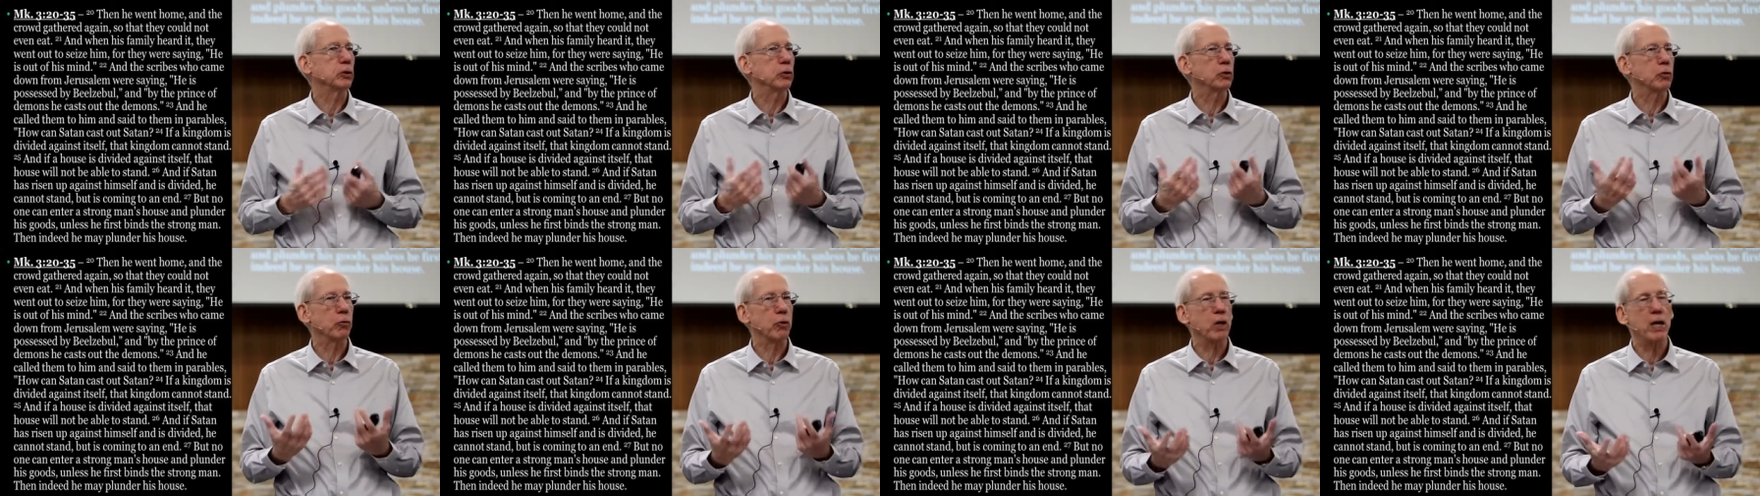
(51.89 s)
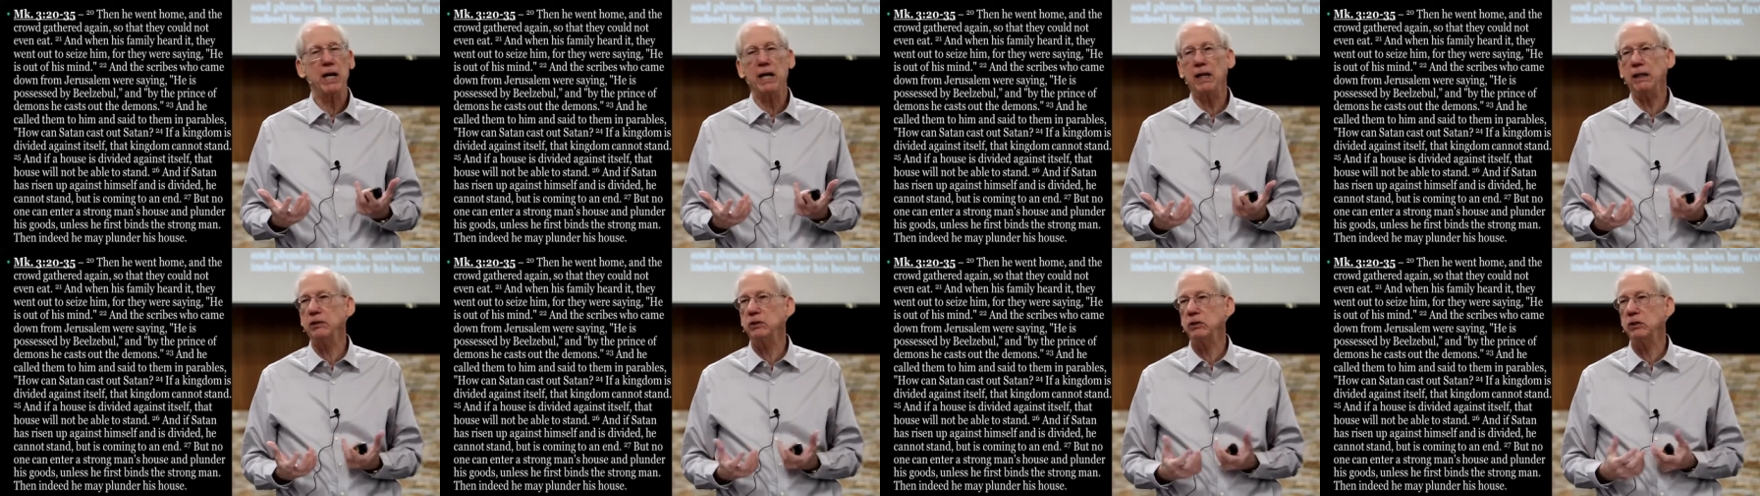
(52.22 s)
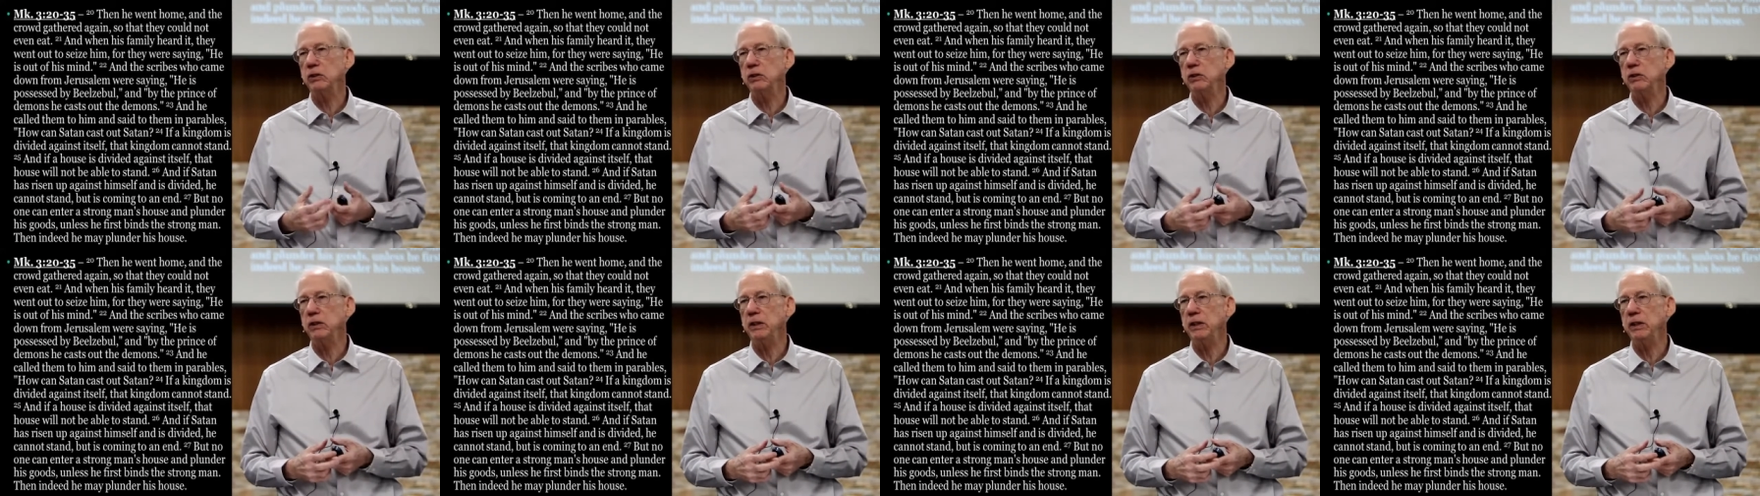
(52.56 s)

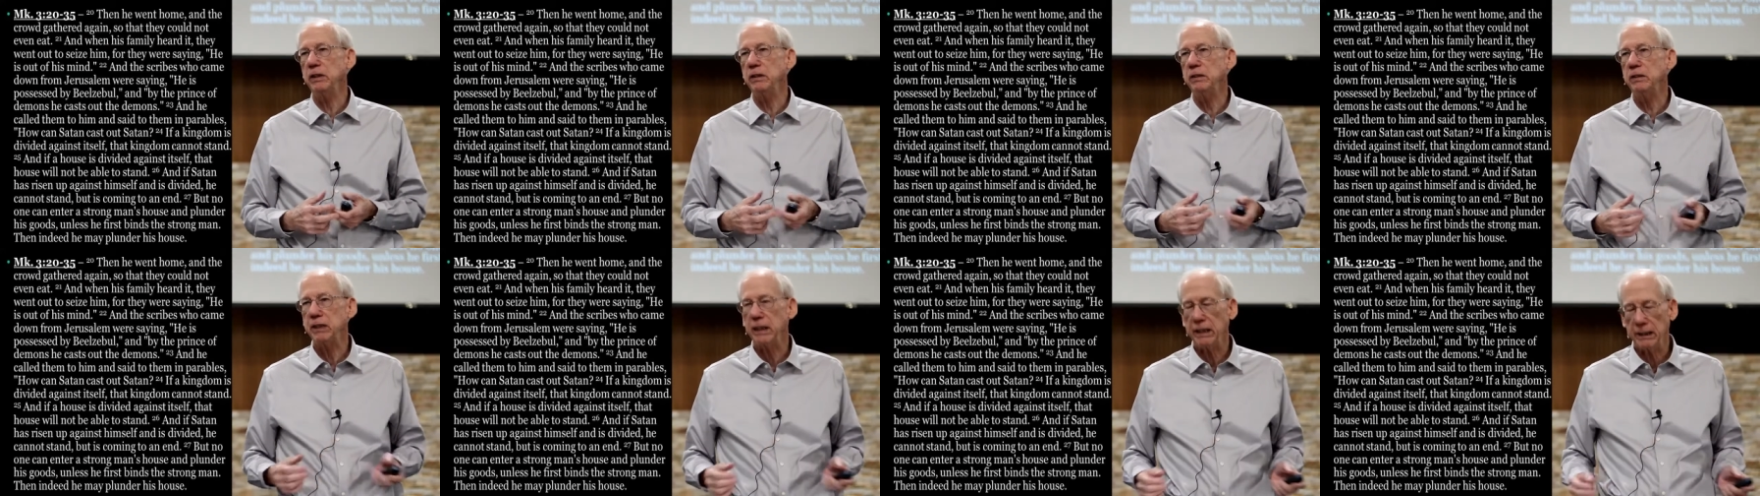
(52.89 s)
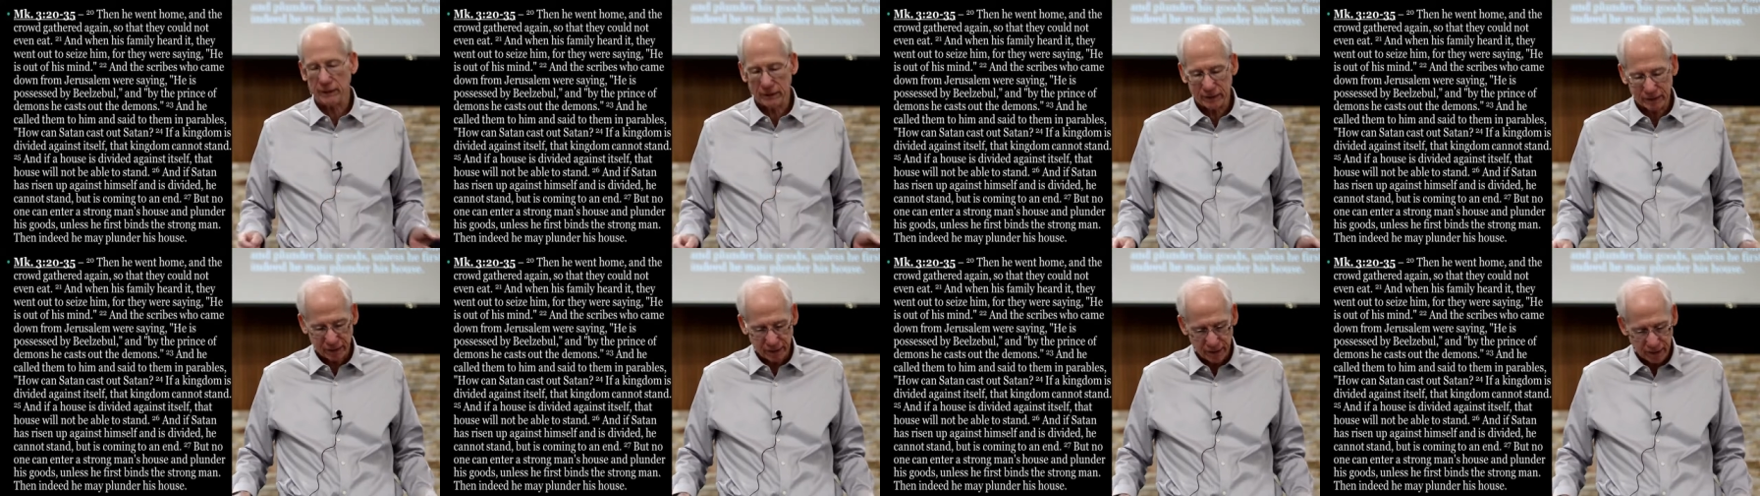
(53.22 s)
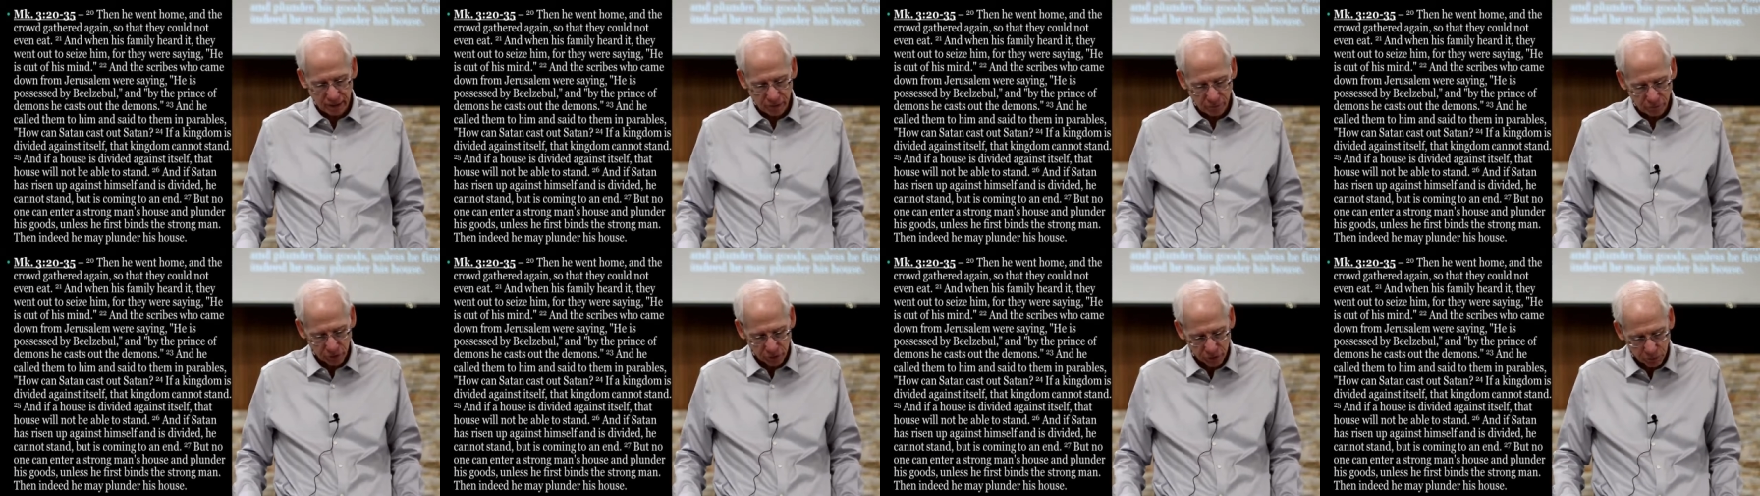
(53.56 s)
stress and the
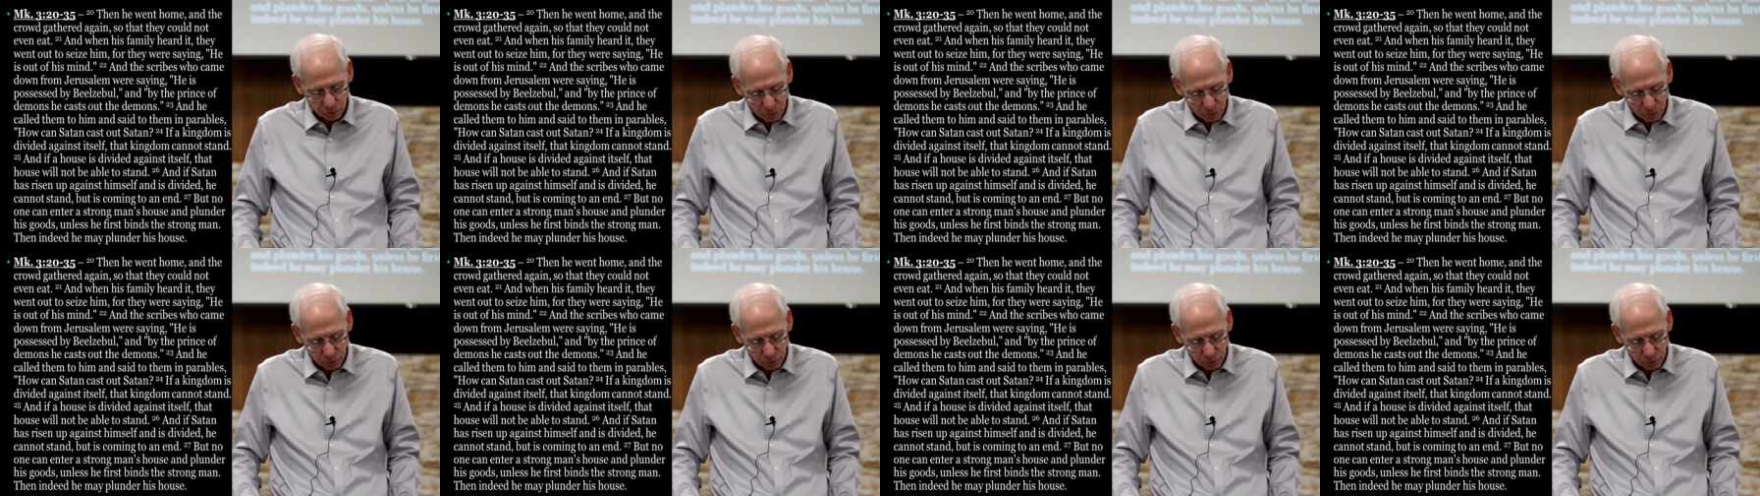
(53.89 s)
intensity of